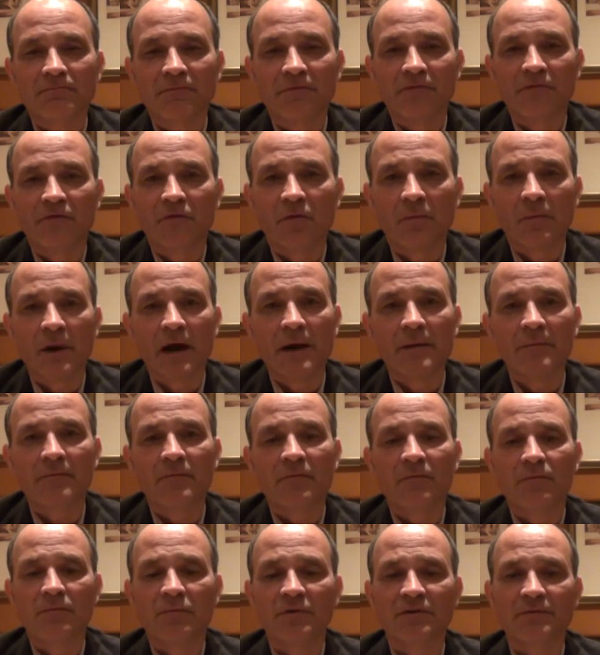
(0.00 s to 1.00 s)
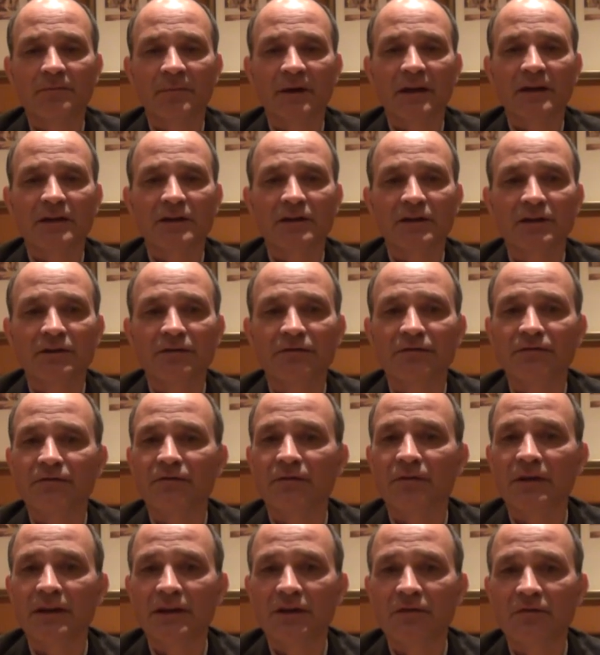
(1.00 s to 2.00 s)
For my
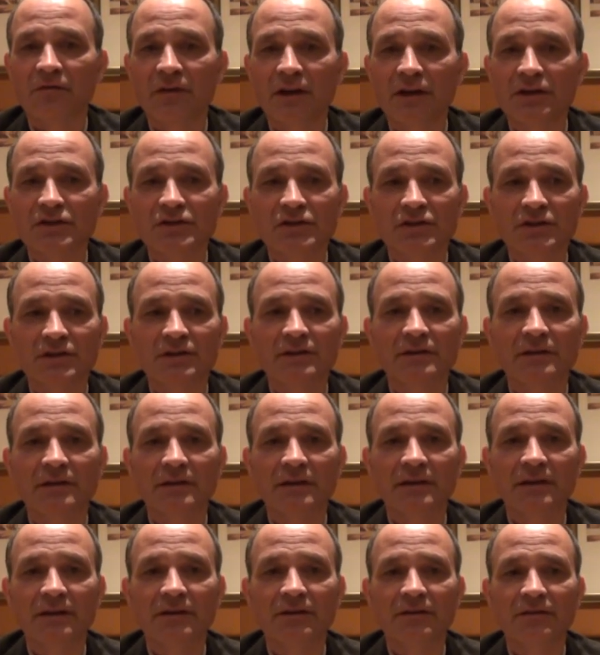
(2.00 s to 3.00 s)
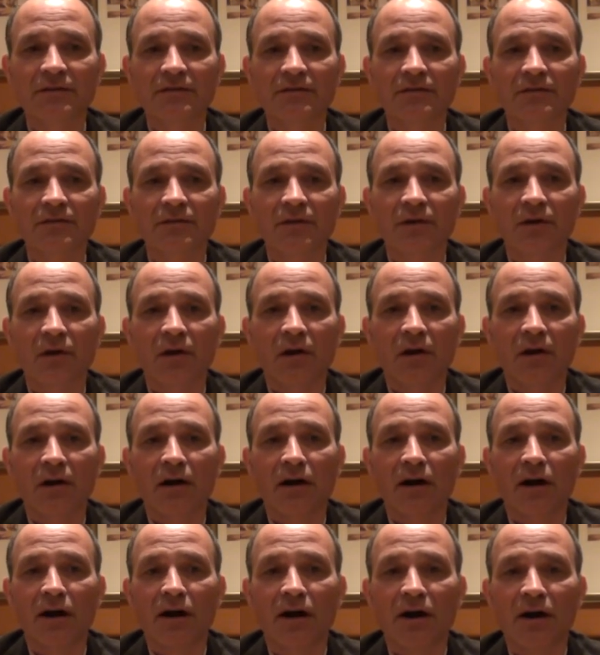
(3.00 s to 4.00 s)
perspective, innovation is
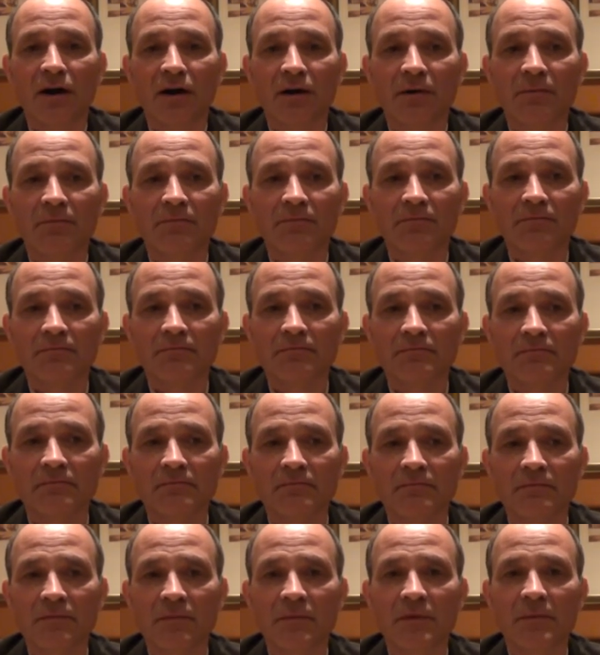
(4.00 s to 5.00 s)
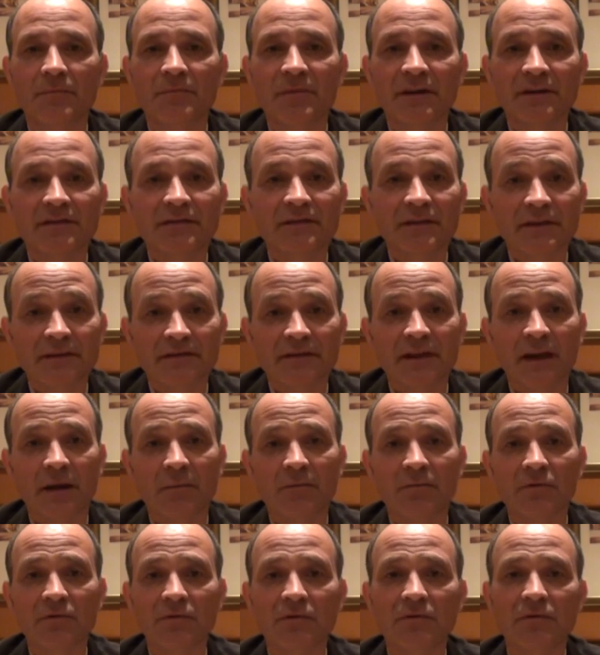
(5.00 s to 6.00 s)
the best
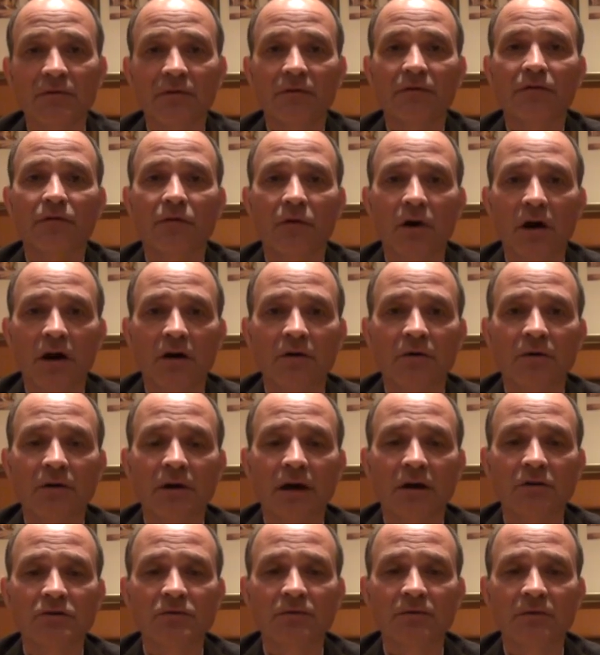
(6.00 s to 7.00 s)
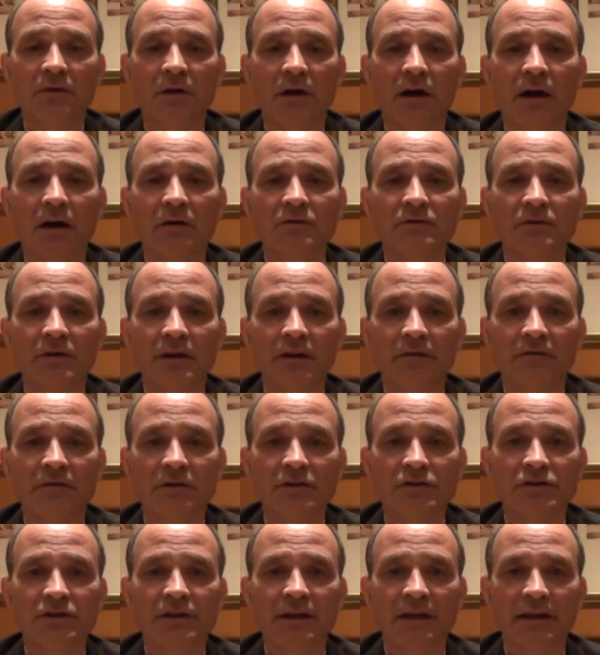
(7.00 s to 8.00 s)
example for how to
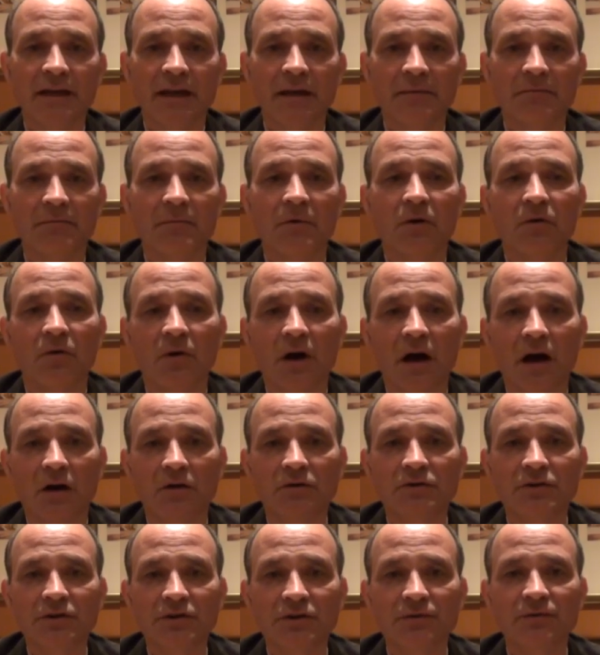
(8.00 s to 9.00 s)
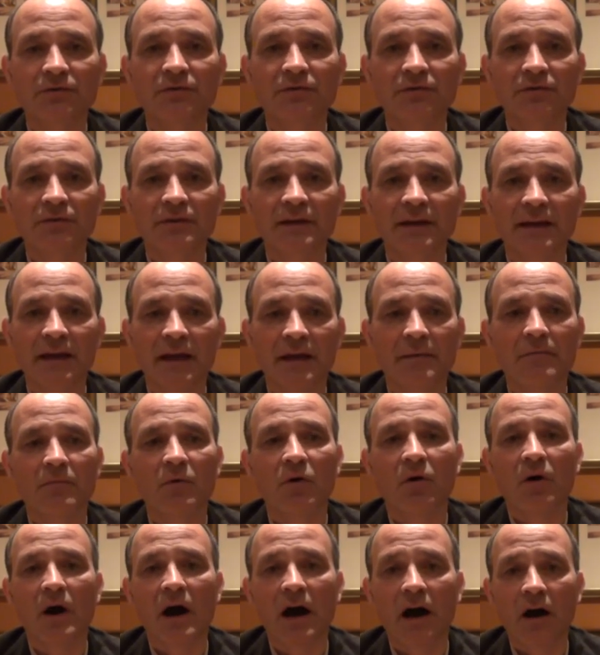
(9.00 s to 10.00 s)
leverage KM, or how to use KM,
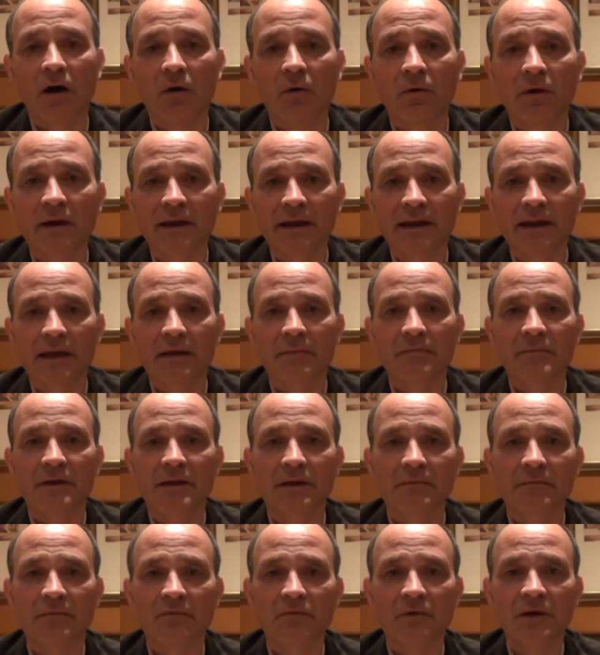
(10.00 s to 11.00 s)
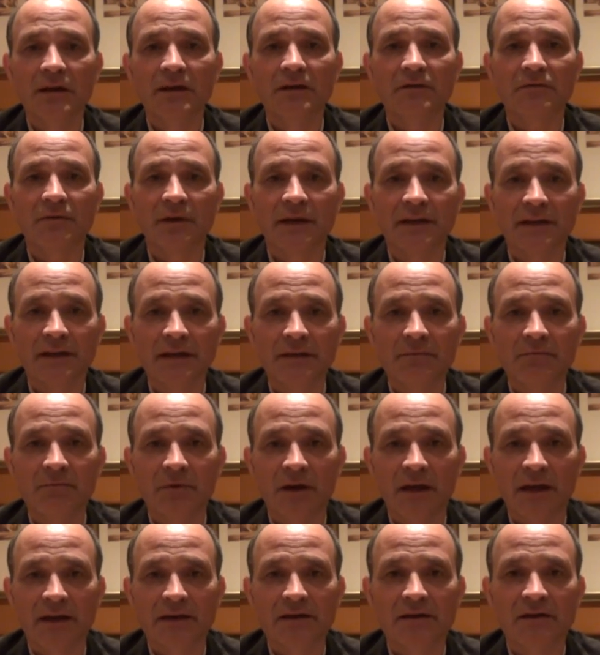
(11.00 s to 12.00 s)
or how KM can really create
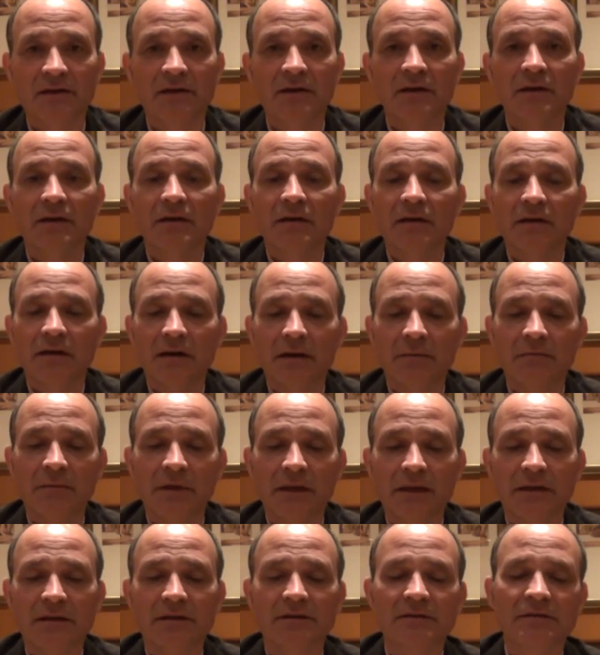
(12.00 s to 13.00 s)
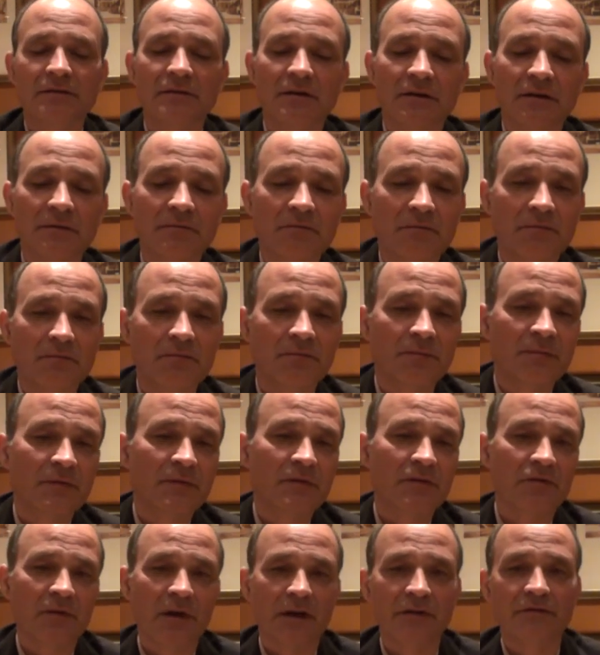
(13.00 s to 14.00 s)
impact and make
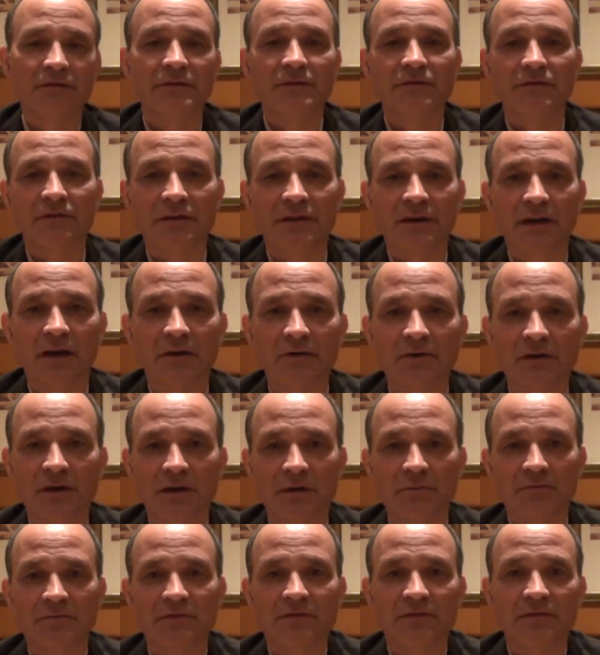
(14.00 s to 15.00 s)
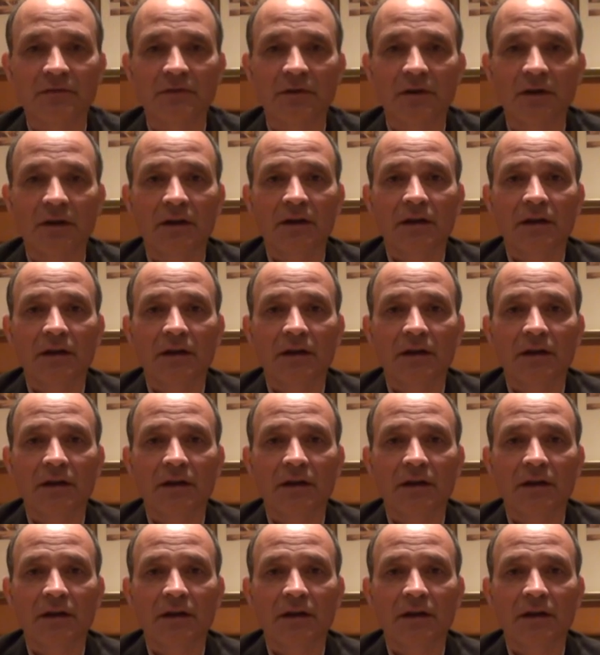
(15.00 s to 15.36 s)
drive different outcomes.